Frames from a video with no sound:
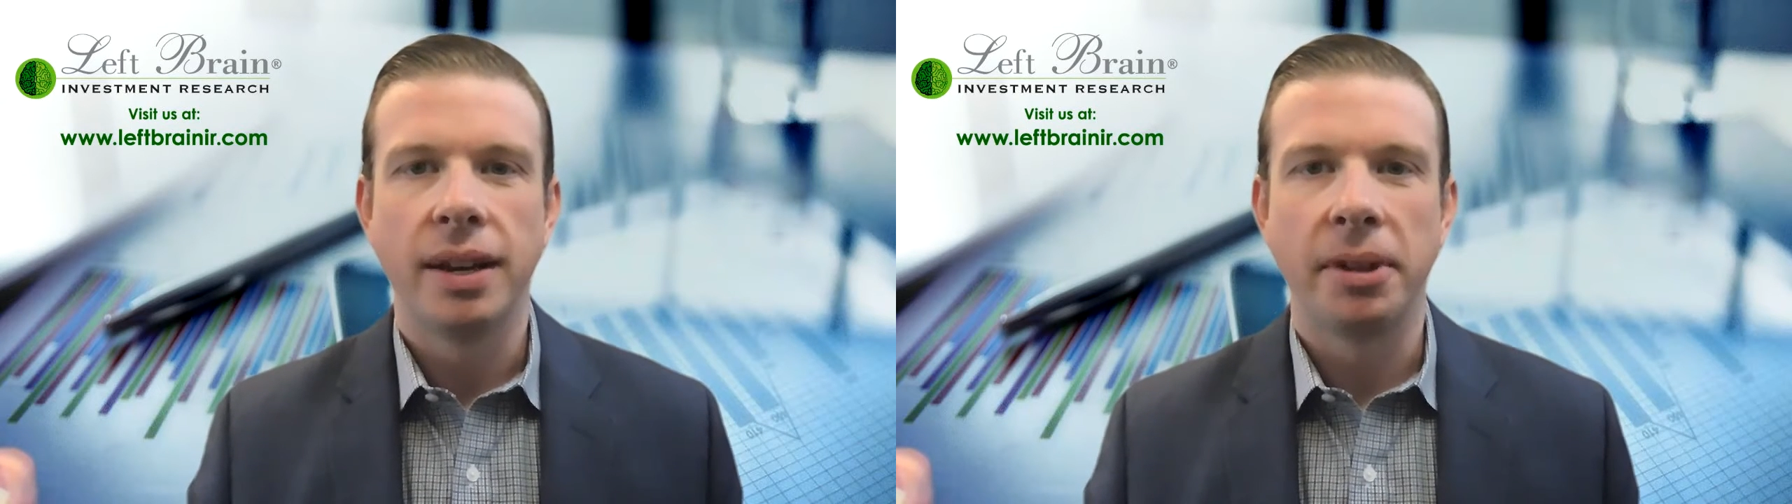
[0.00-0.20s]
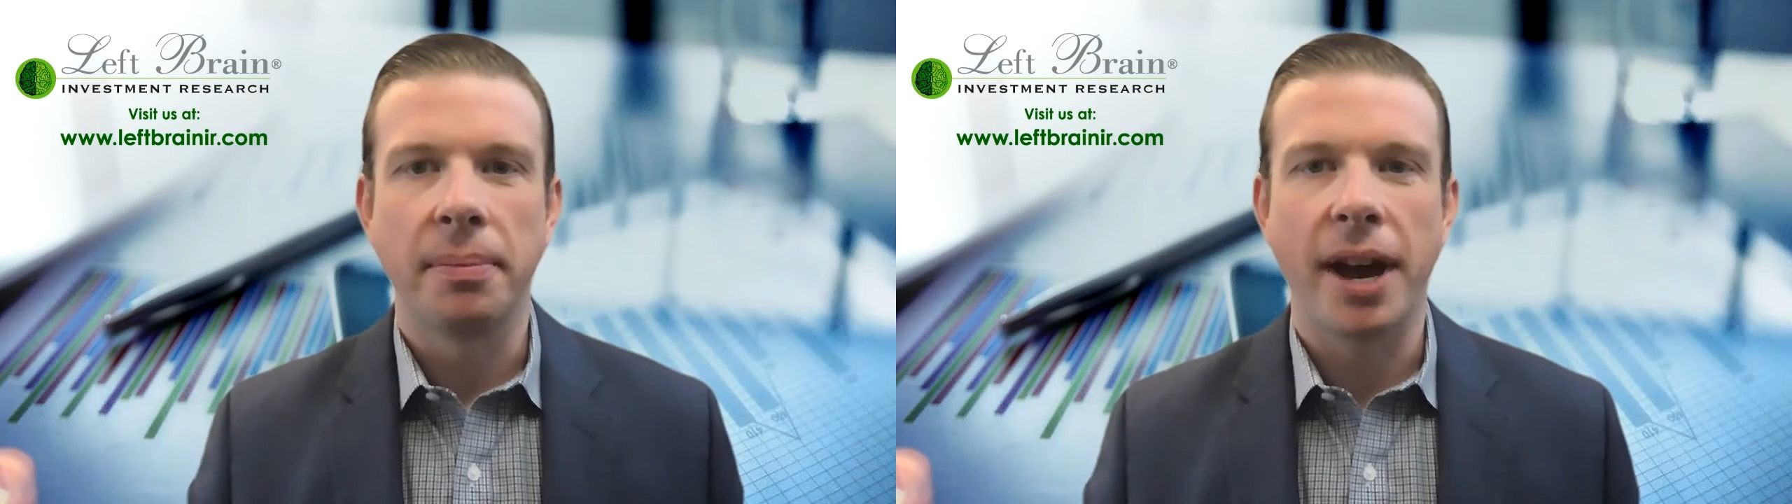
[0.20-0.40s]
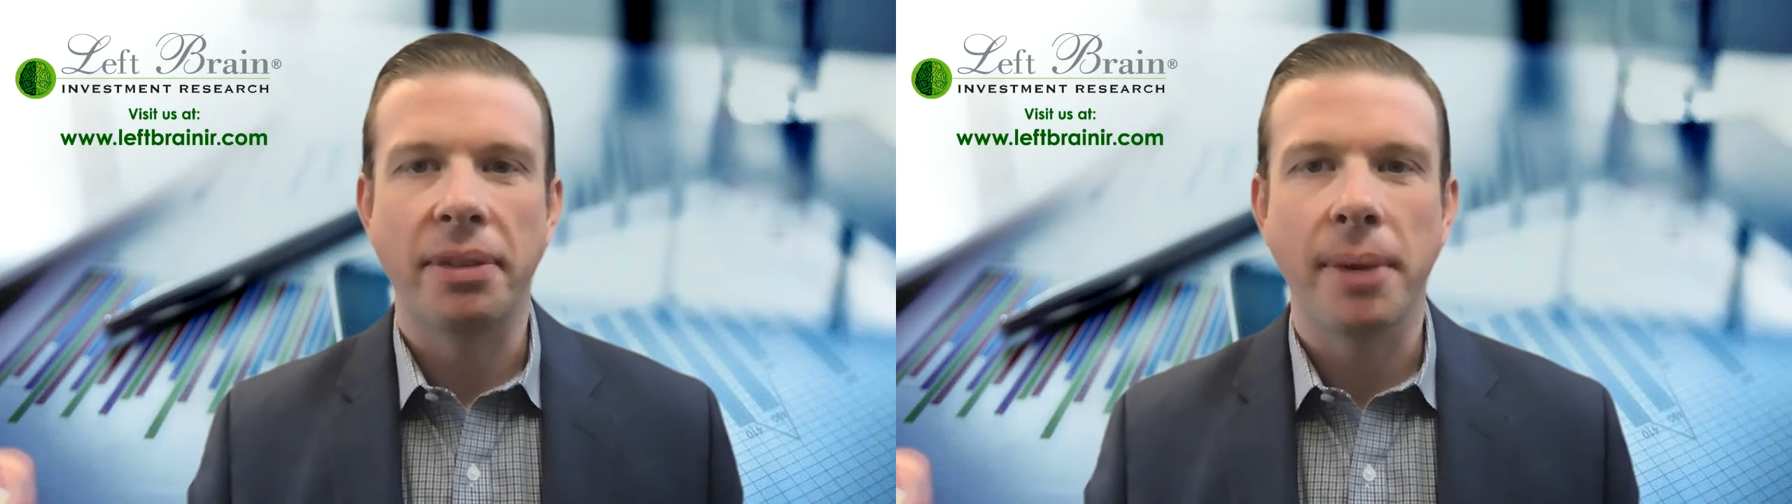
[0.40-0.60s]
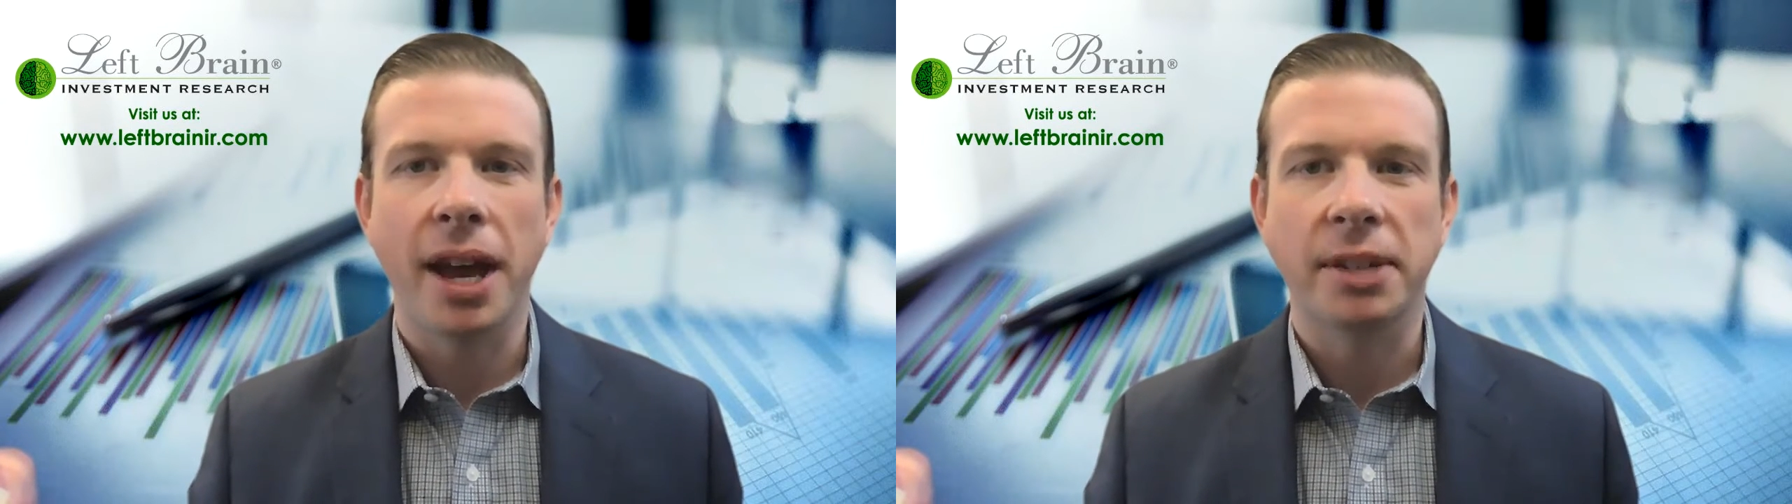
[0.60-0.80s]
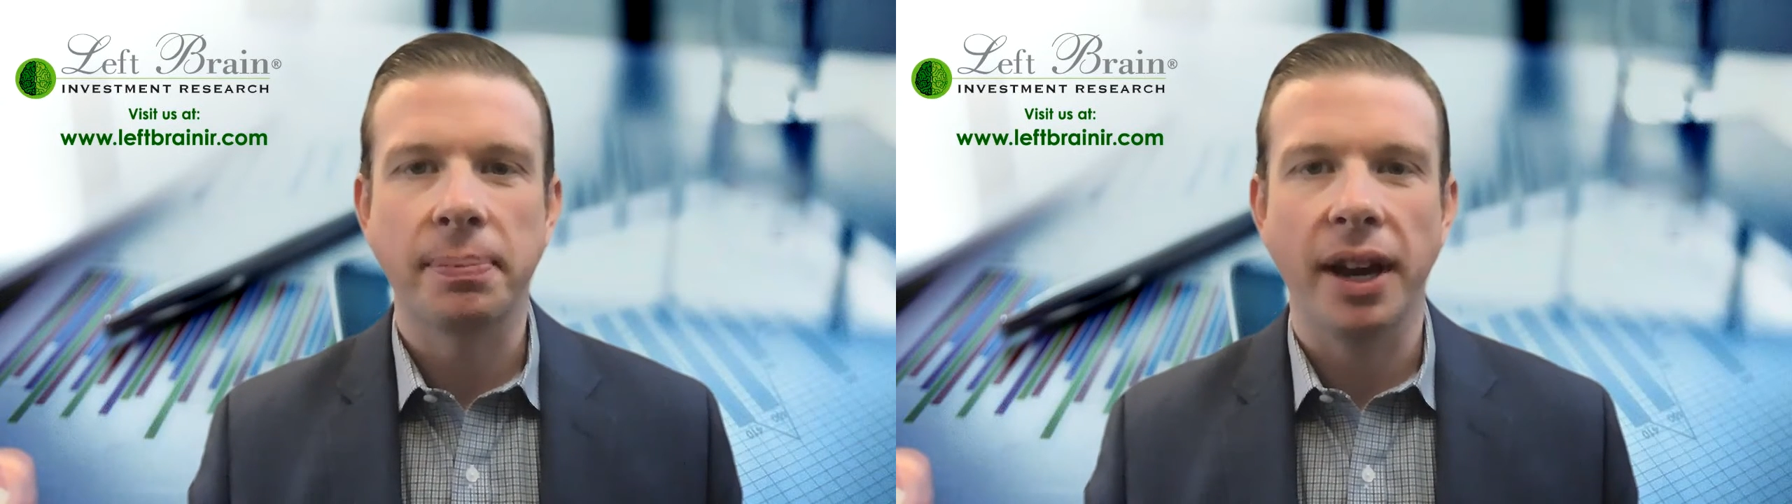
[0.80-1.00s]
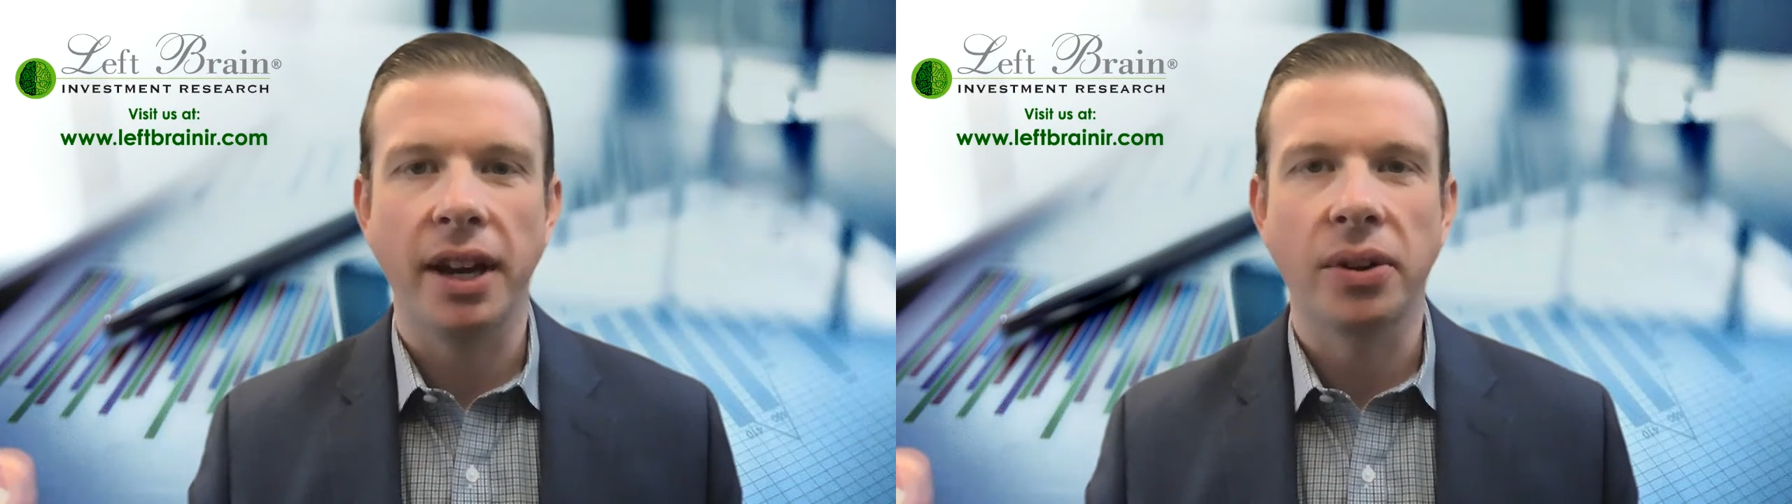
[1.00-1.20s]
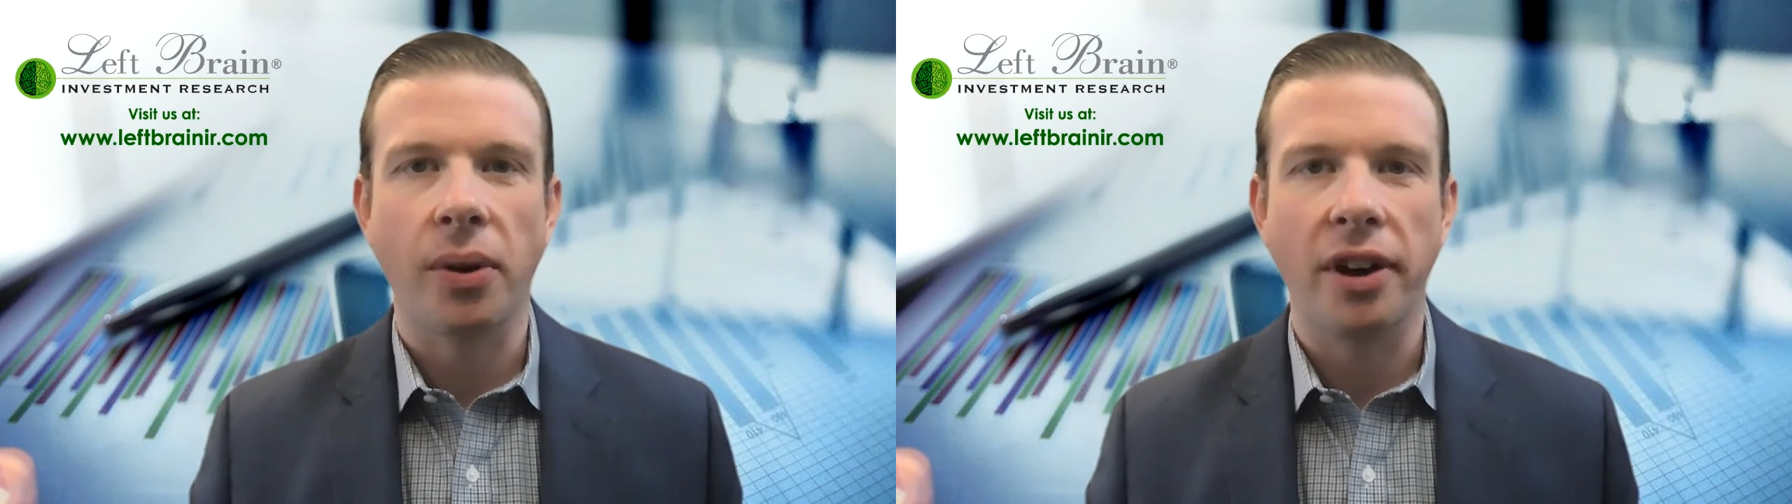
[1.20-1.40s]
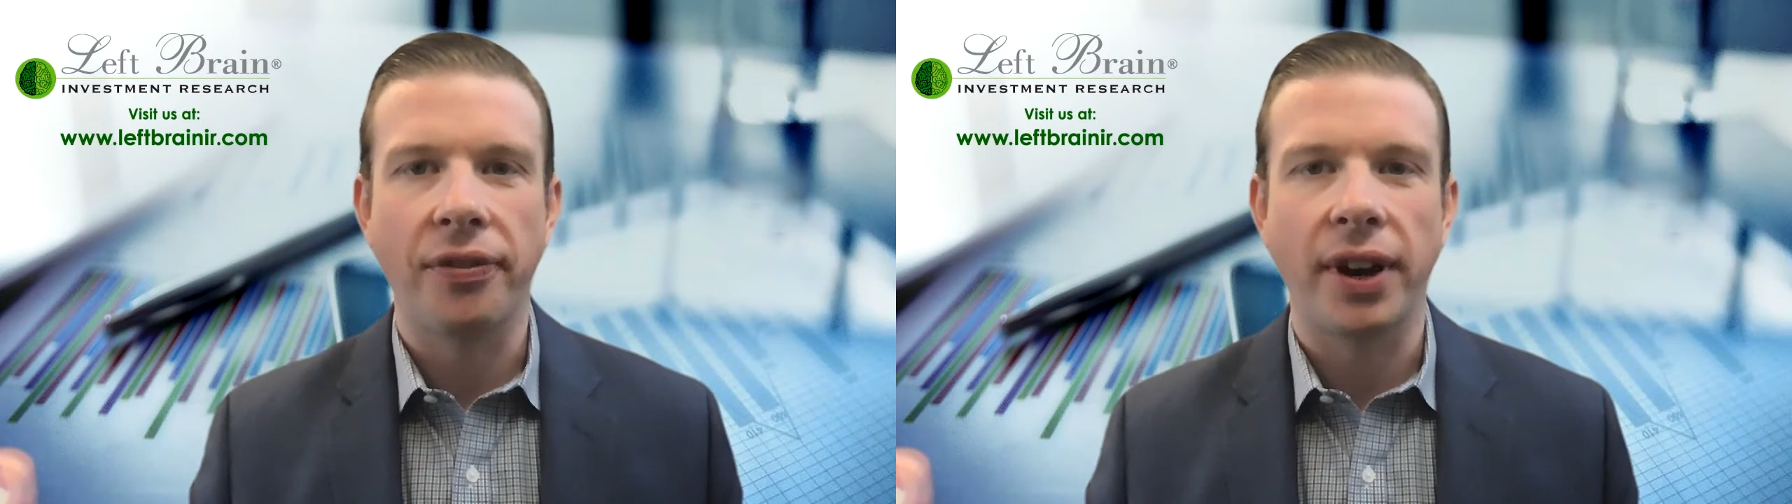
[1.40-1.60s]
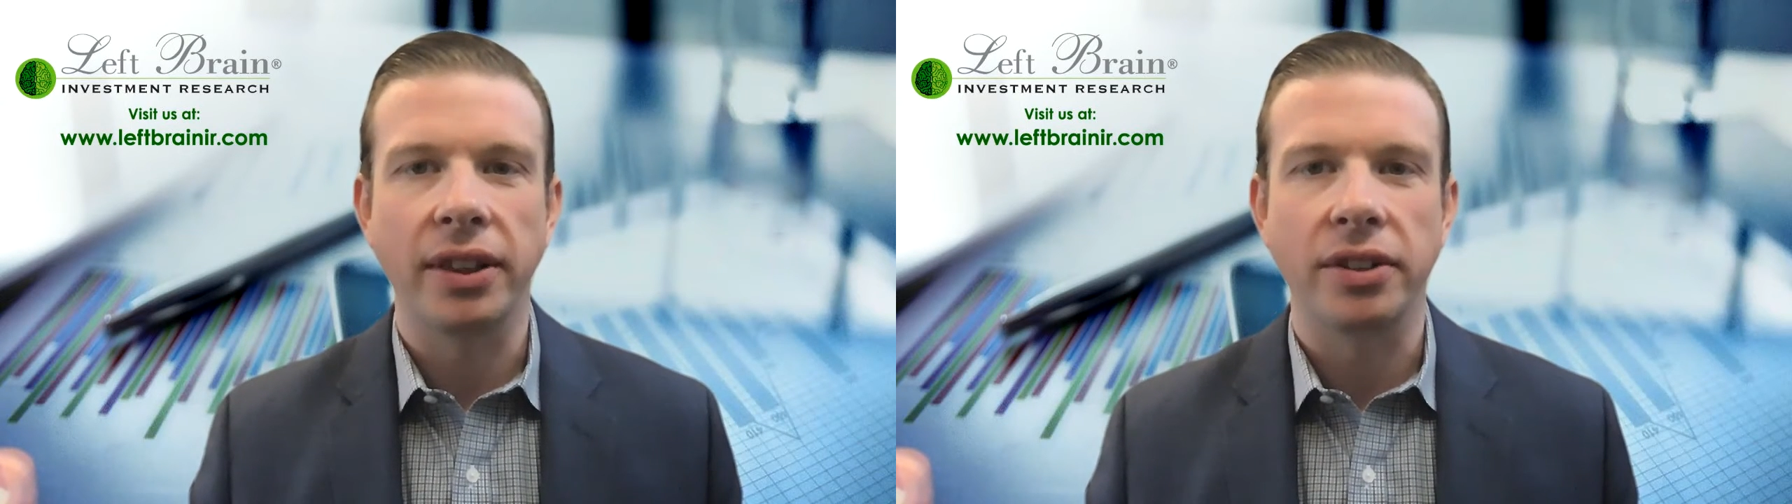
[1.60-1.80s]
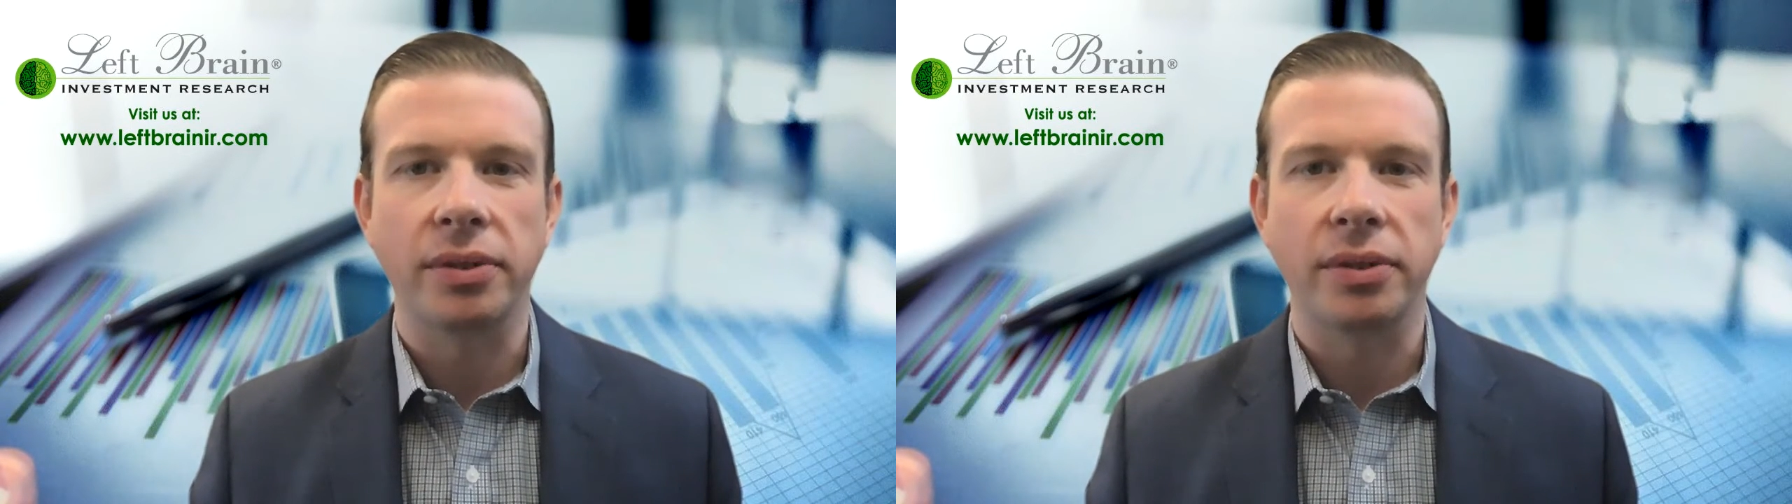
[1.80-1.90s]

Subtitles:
But the mathematics behind quantifying those